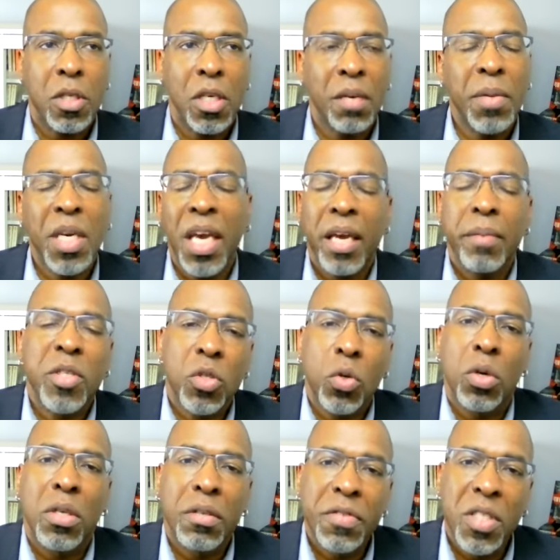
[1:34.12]
he became a
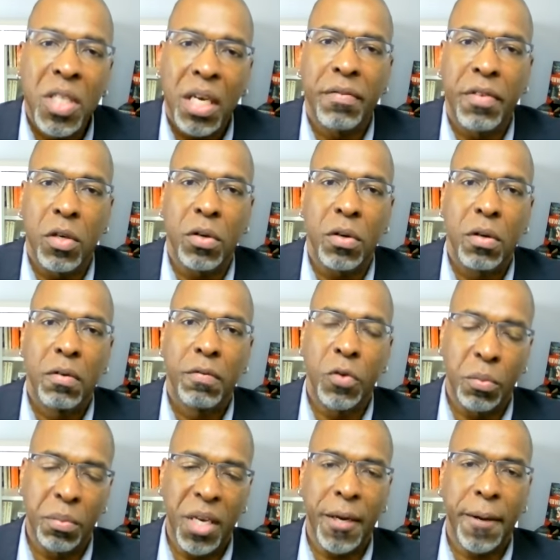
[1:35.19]
sort of savior
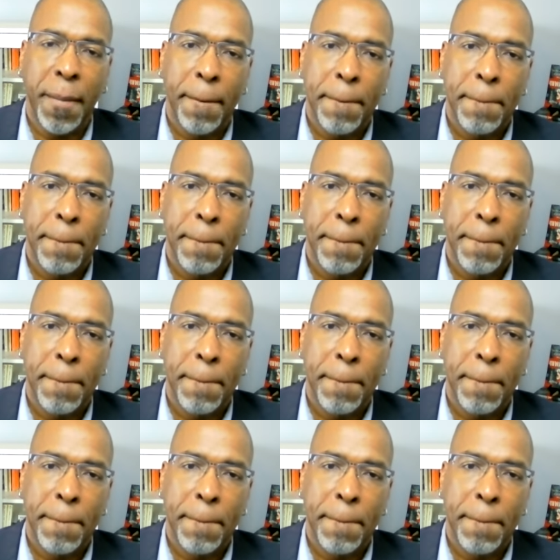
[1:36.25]
for me.